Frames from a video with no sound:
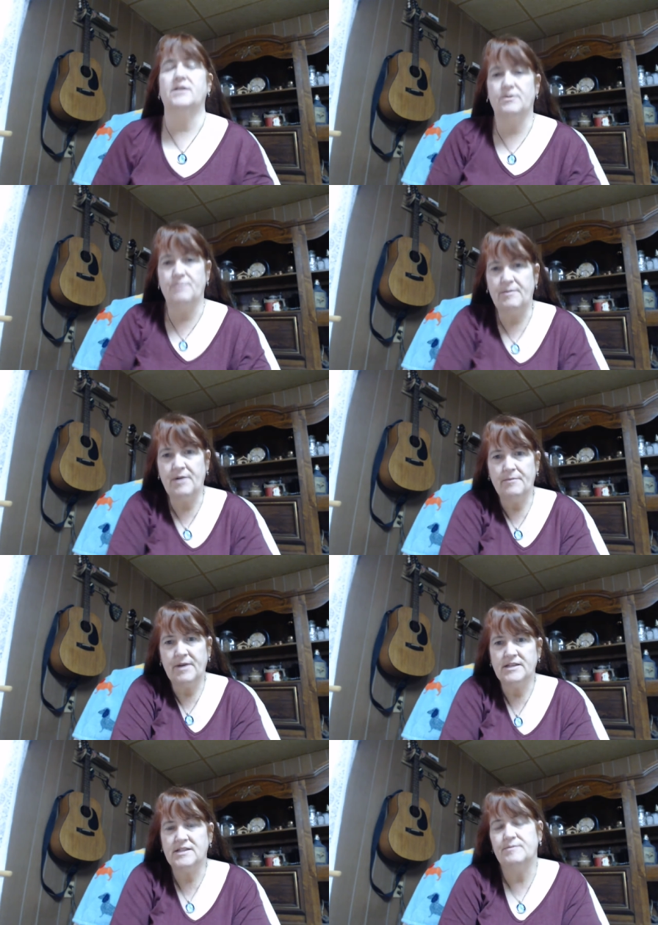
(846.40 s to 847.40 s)
So maybe I'll
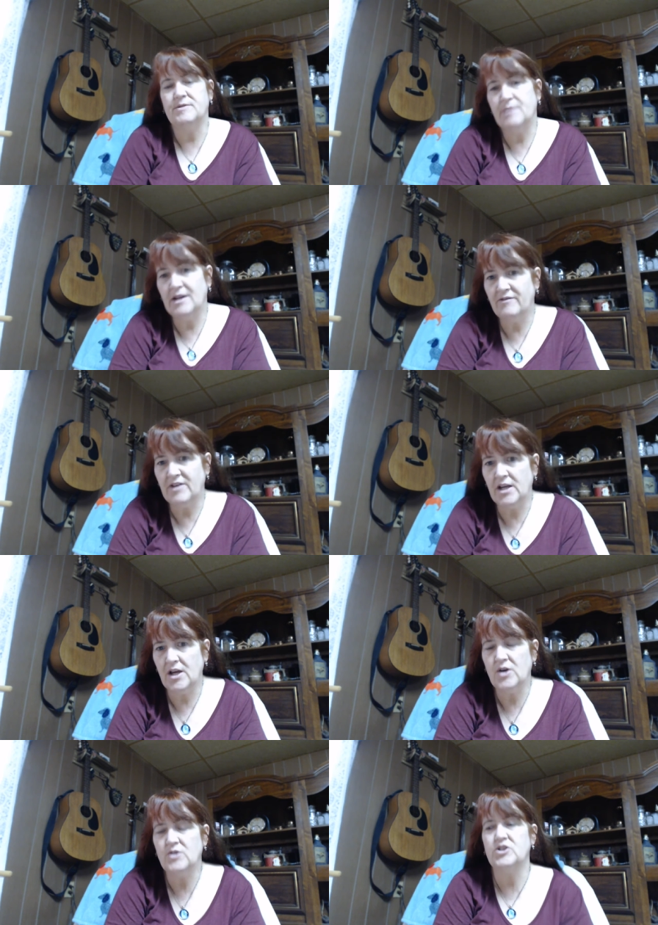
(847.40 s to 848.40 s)
make some spinning
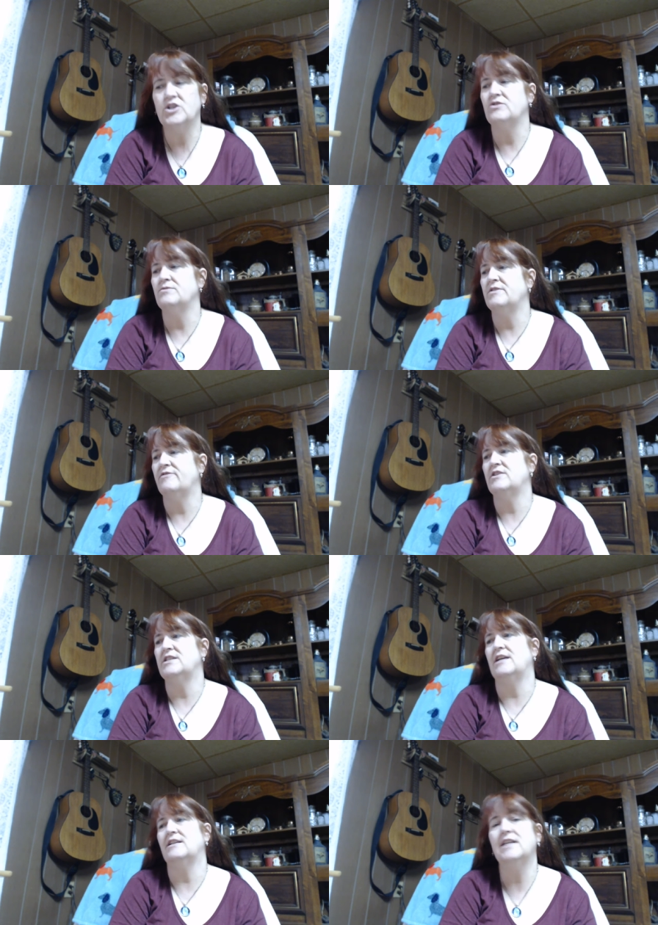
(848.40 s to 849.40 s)
videos, show some different
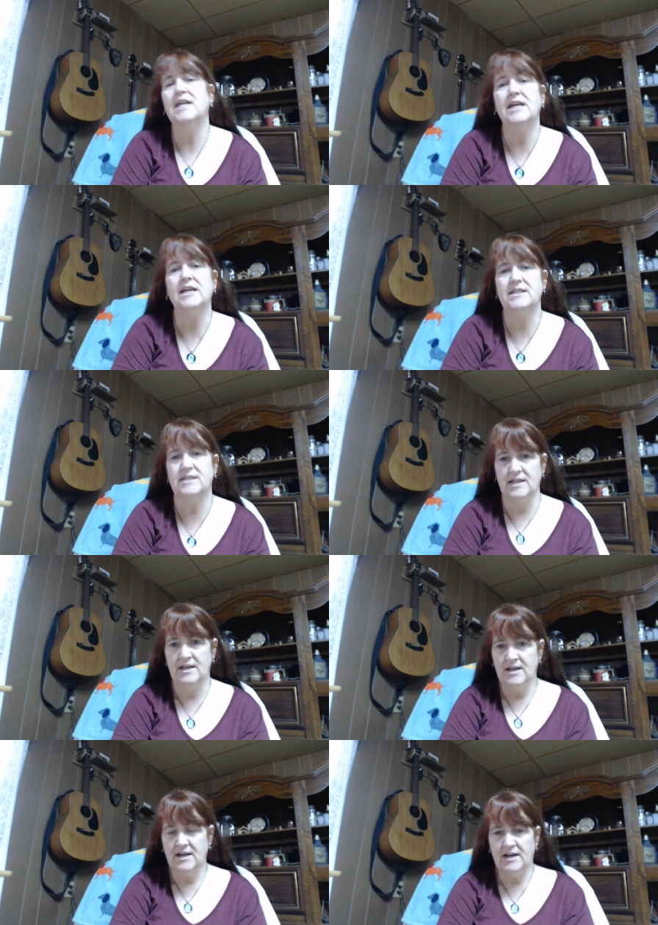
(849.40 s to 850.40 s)
techniques.
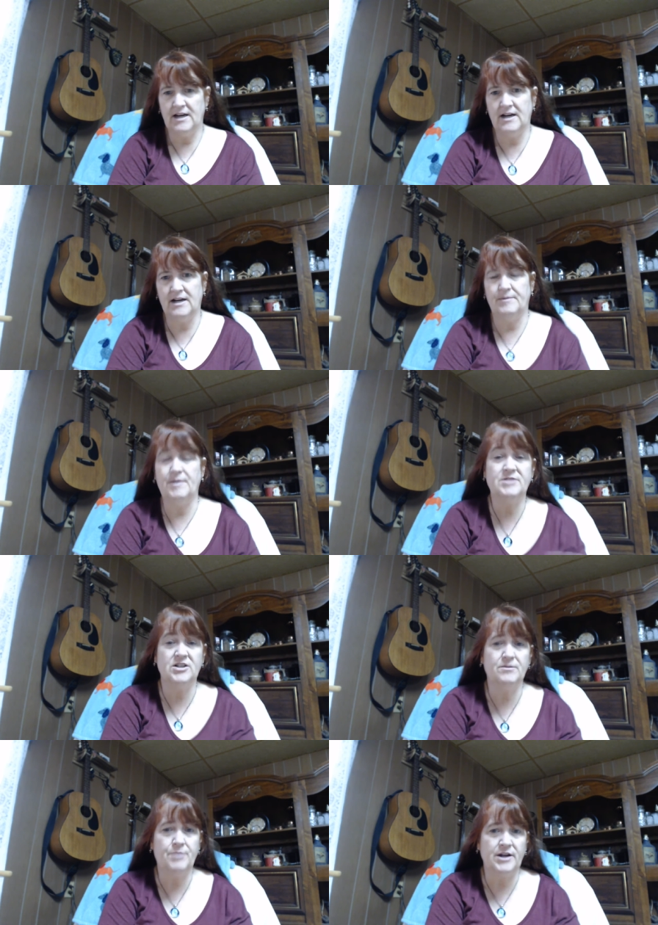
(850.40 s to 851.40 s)
Um, I'm still
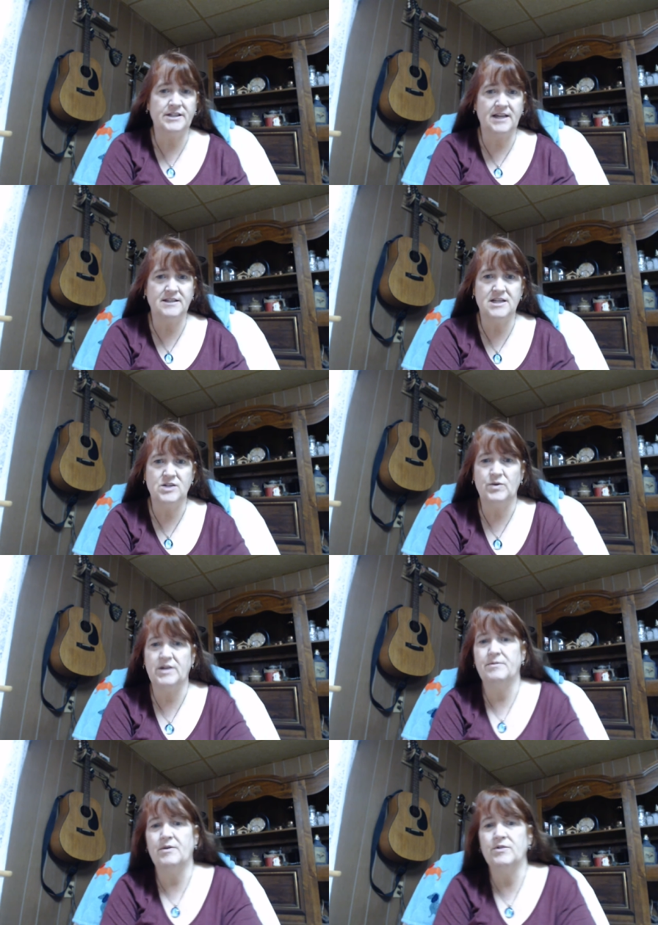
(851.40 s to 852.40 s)
going to podcast each
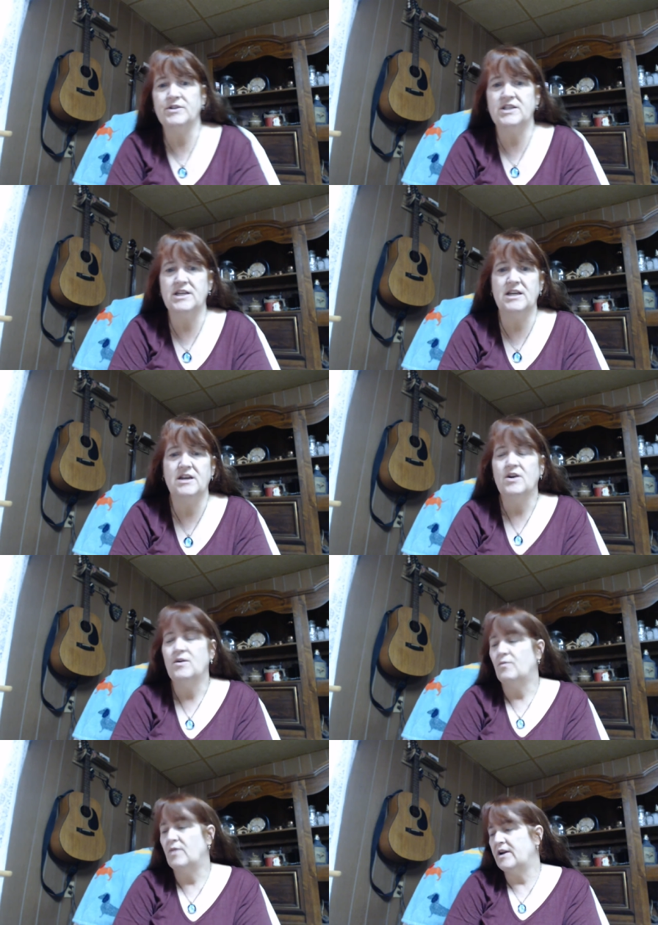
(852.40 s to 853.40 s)
week, but we'll see where